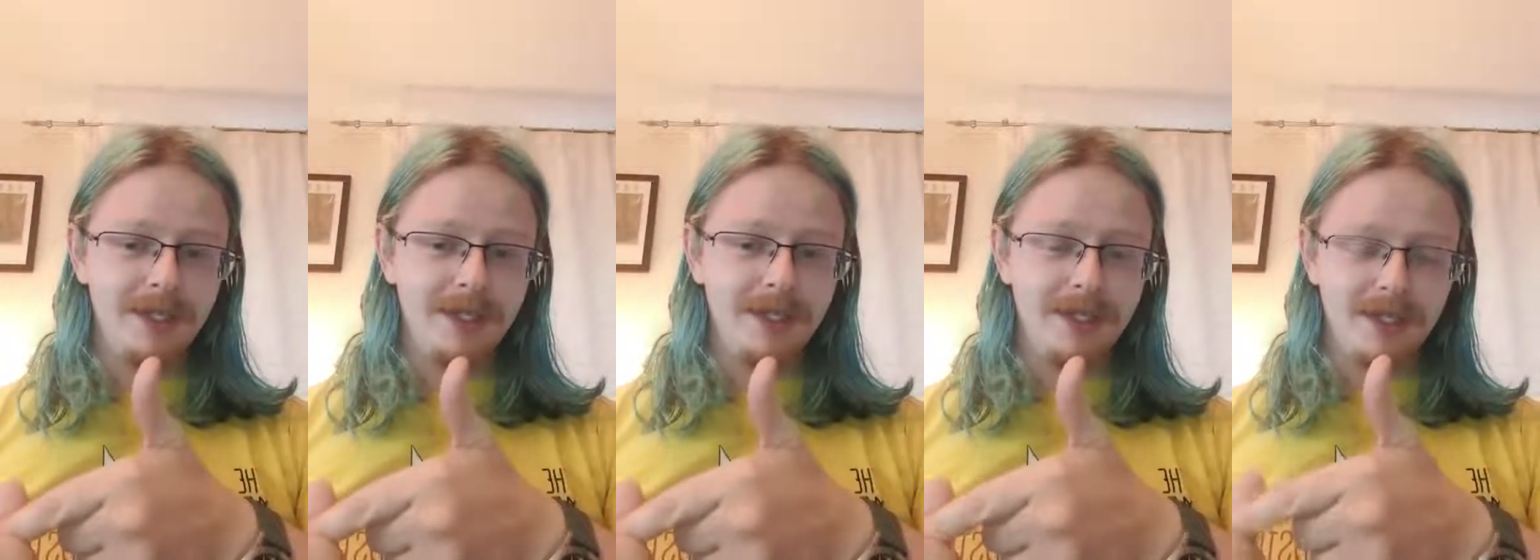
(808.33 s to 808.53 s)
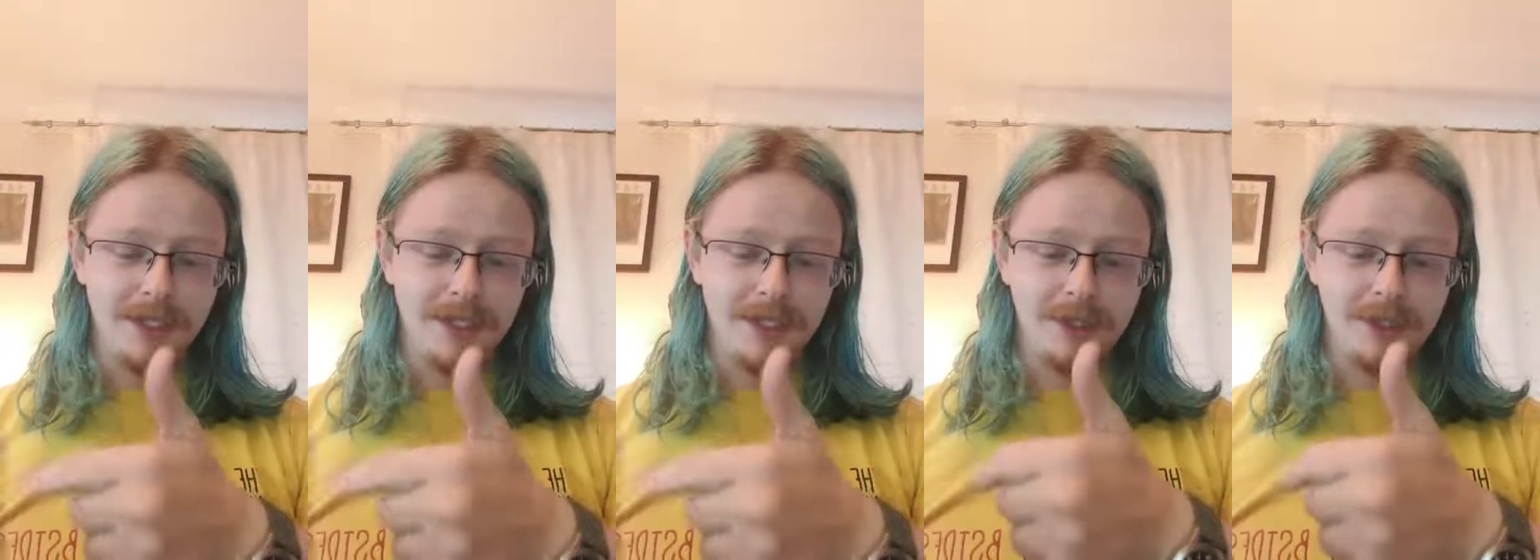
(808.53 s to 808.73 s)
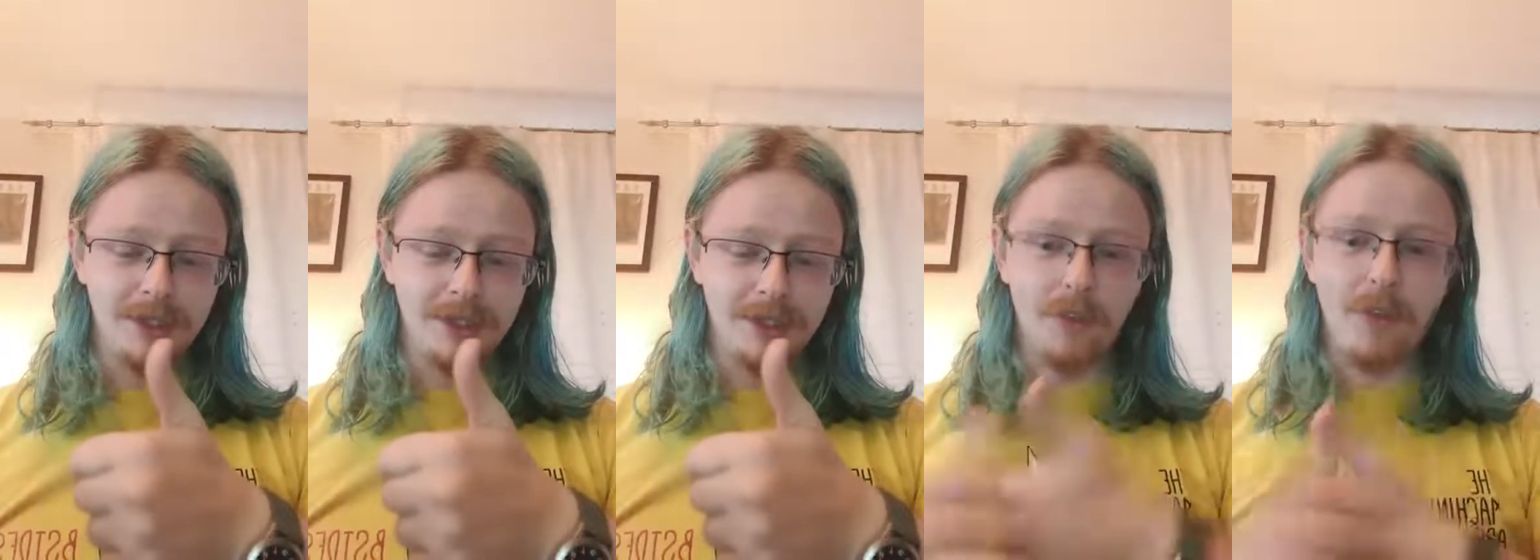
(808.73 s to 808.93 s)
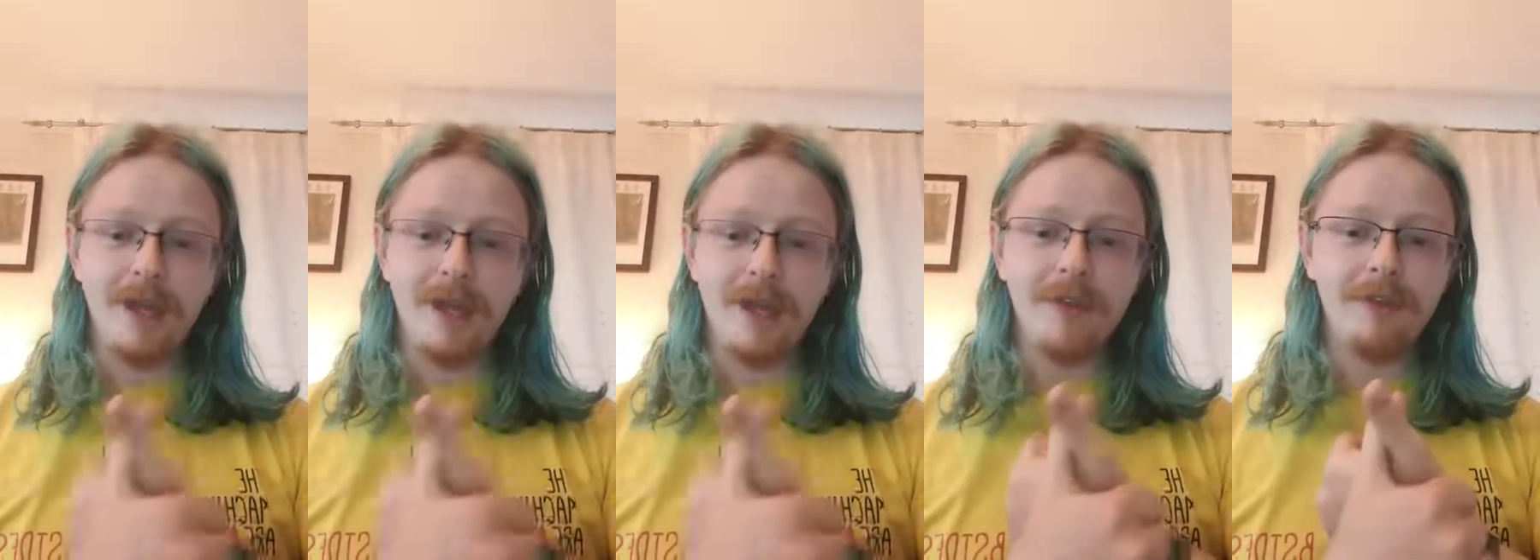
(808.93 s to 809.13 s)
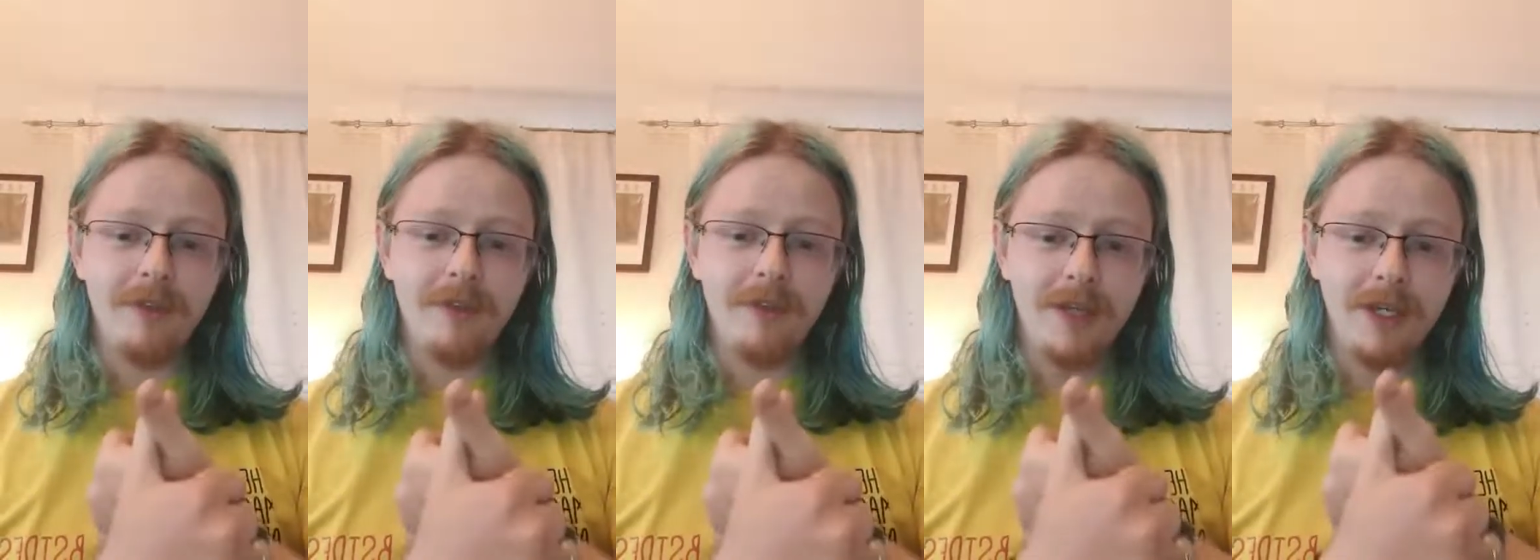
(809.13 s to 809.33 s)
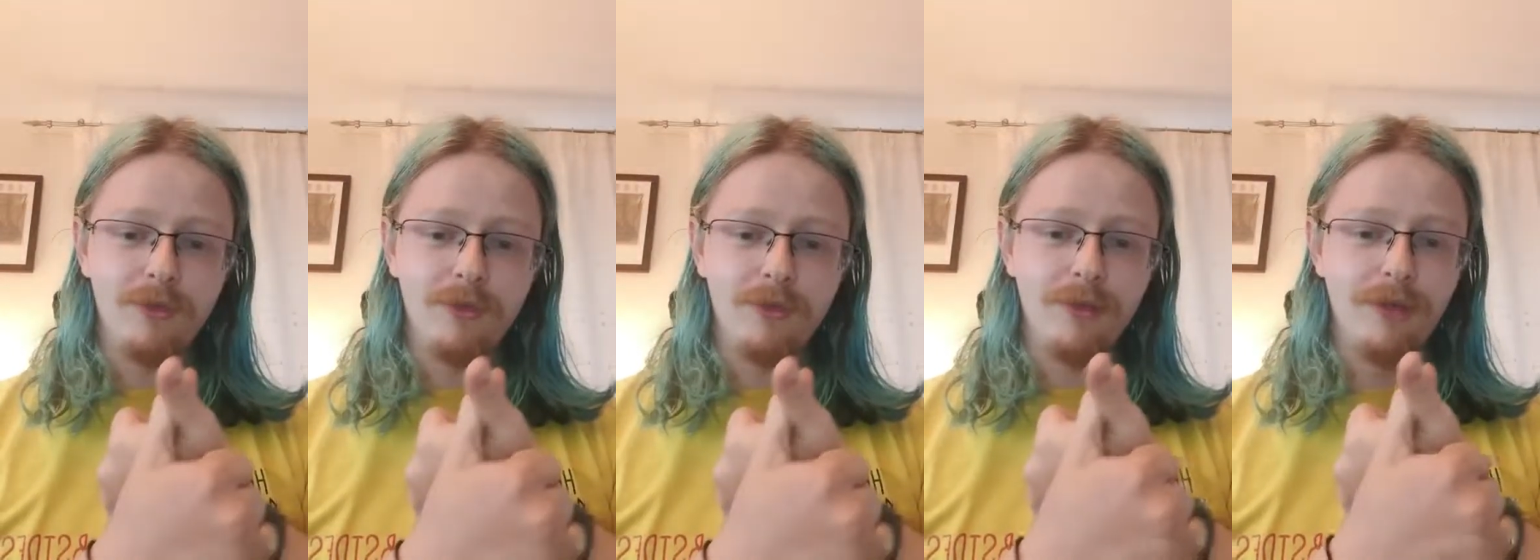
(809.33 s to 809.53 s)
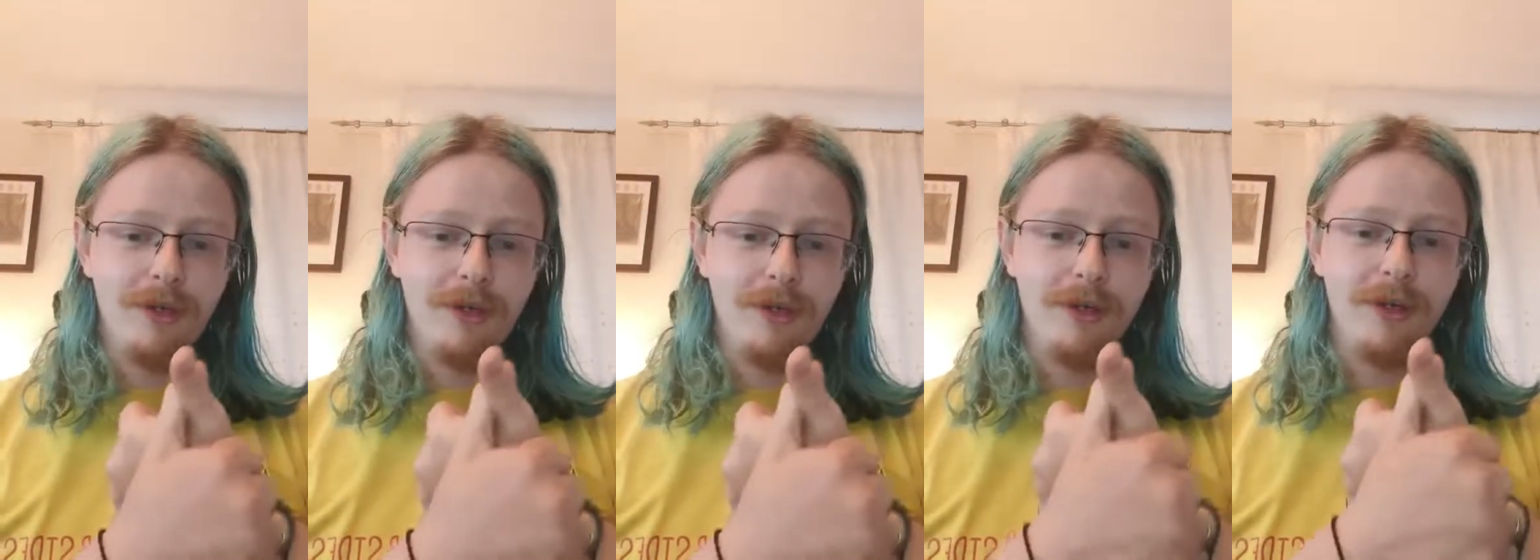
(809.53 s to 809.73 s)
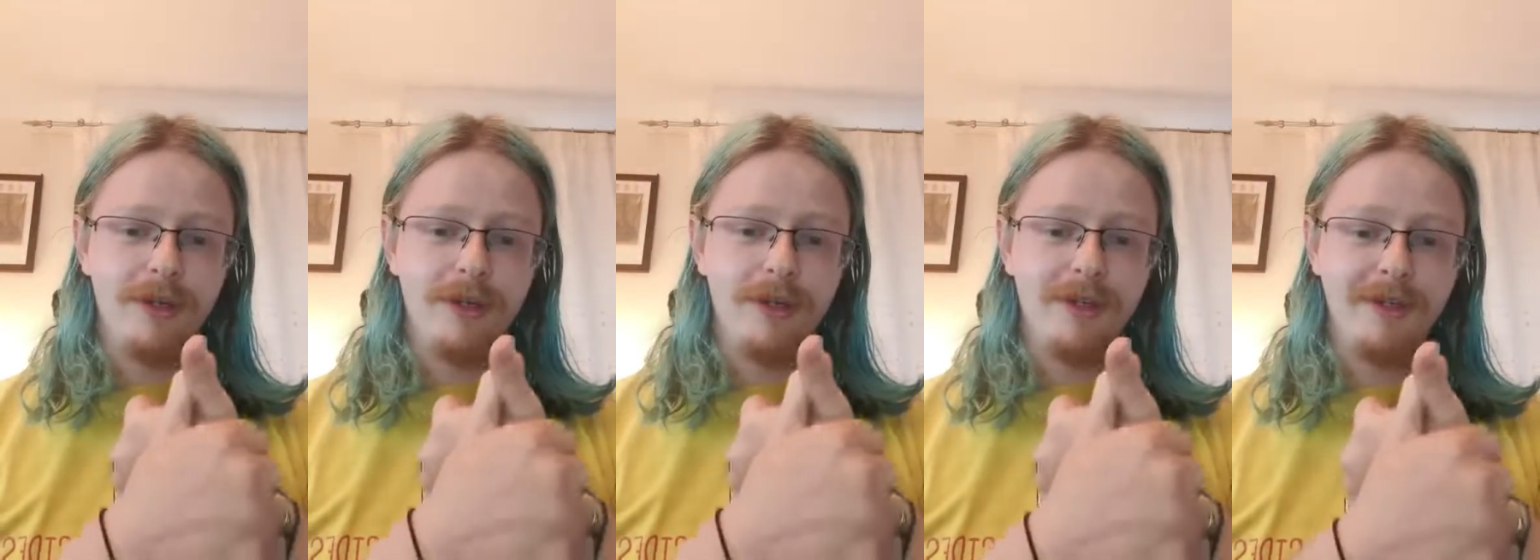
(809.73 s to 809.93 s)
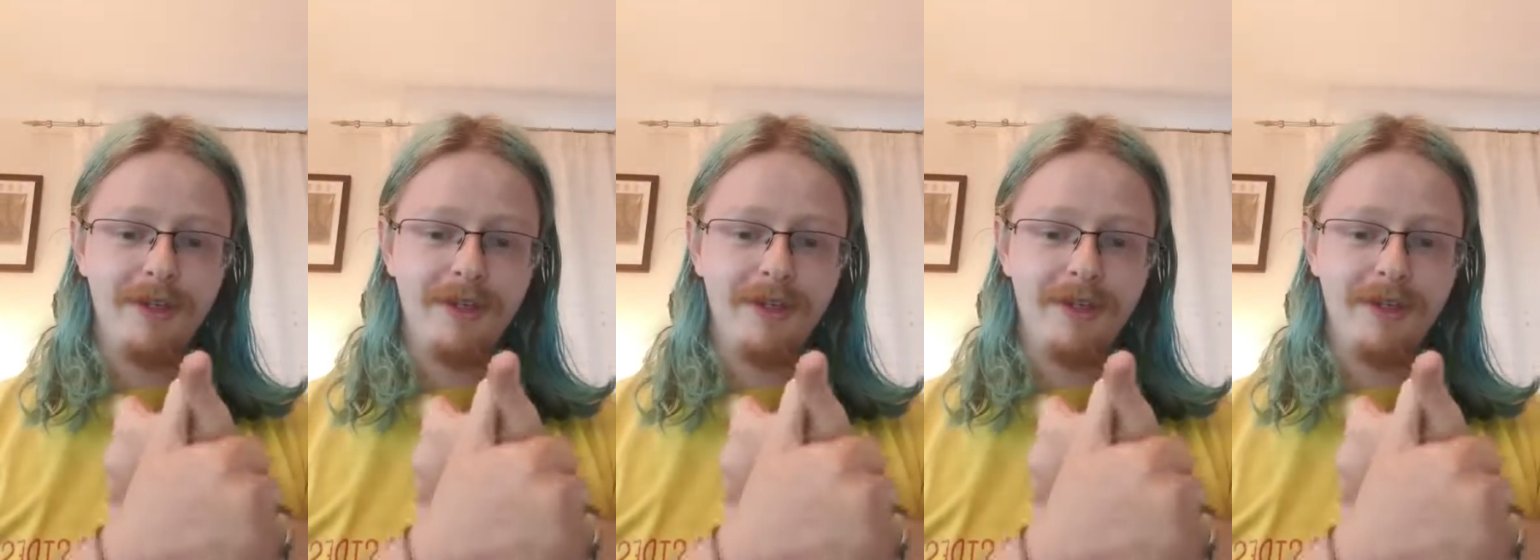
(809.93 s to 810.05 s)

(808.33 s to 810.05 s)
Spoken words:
And that's your Wi-Fi router